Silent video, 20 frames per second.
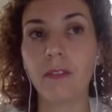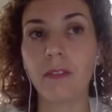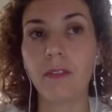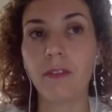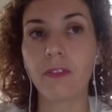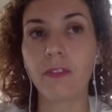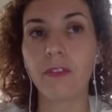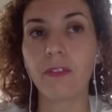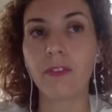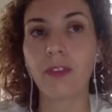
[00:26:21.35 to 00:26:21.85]

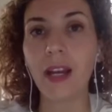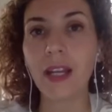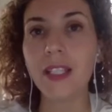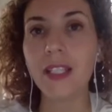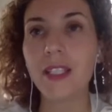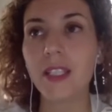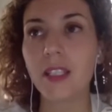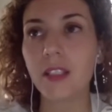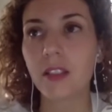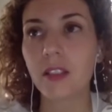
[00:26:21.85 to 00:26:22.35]

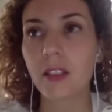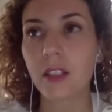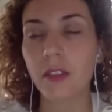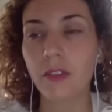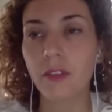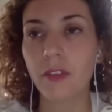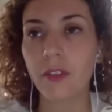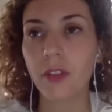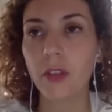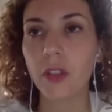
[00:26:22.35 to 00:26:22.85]
find it
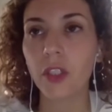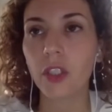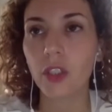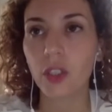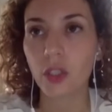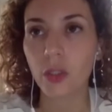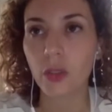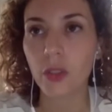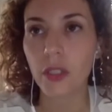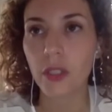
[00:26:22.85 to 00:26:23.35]
very
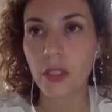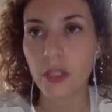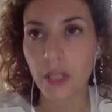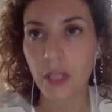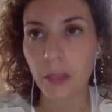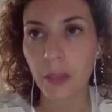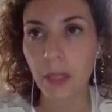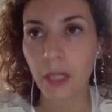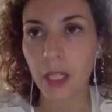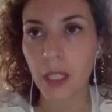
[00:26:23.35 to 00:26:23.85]
curious
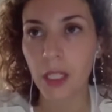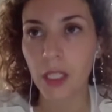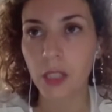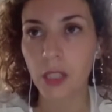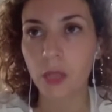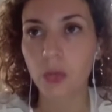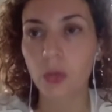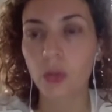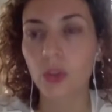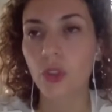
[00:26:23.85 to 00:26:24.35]

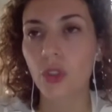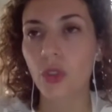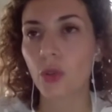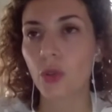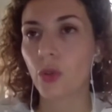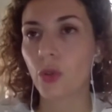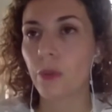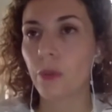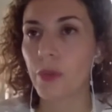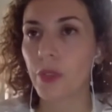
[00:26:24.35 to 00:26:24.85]
somehow
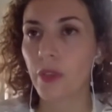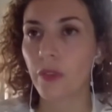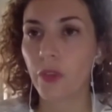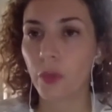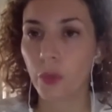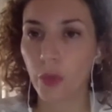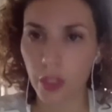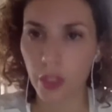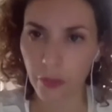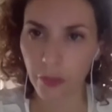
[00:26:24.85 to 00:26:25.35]
to observe
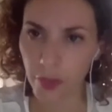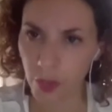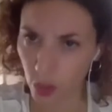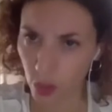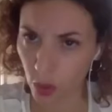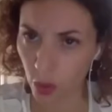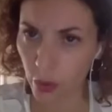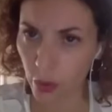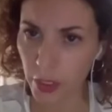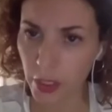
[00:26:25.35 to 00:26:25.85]
the work of
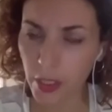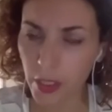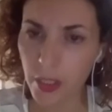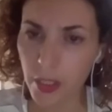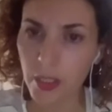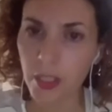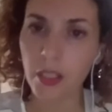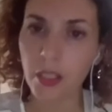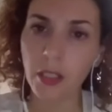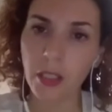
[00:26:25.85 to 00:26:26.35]

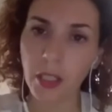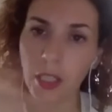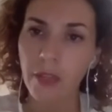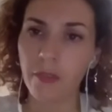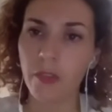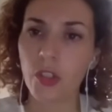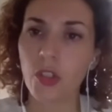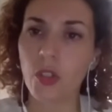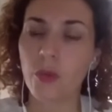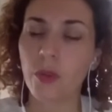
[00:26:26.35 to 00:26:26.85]
historians. And
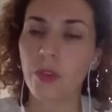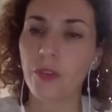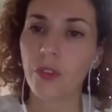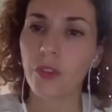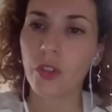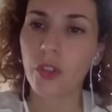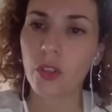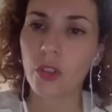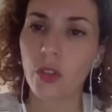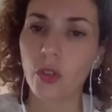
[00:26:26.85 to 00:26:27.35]
Eva just
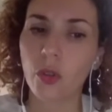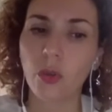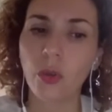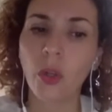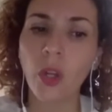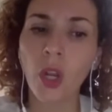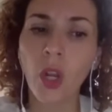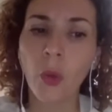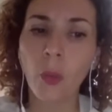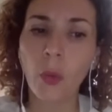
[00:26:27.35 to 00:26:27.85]
refers
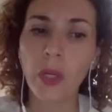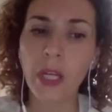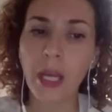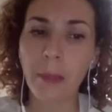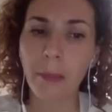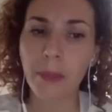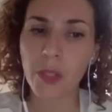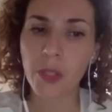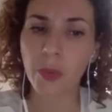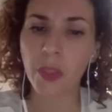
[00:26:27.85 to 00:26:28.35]
to what
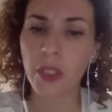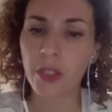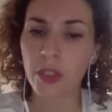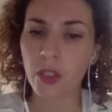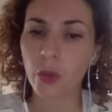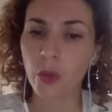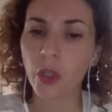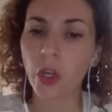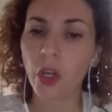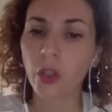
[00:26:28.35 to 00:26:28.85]
happens when
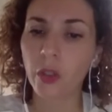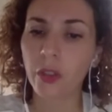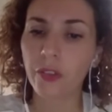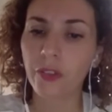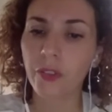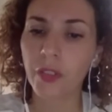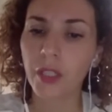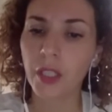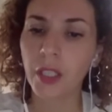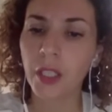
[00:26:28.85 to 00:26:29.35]

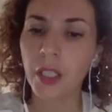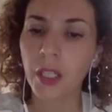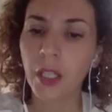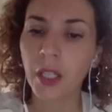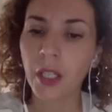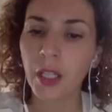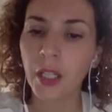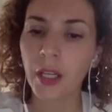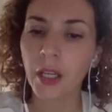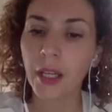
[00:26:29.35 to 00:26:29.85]
historiography
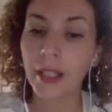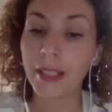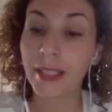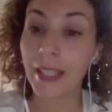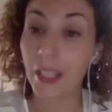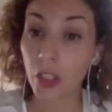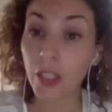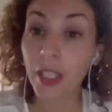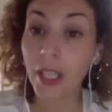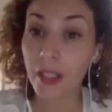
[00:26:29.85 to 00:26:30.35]

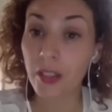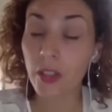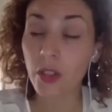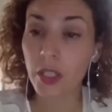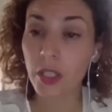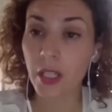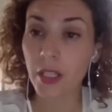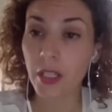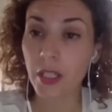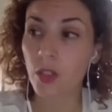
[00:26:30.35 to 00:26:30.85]
cannot
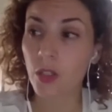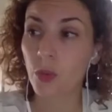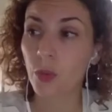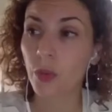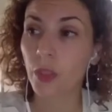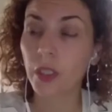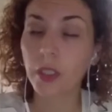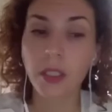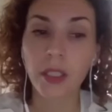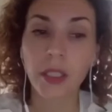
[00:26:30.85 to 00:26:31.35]
exercise its
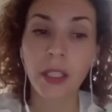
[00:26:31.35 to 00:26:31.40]
work.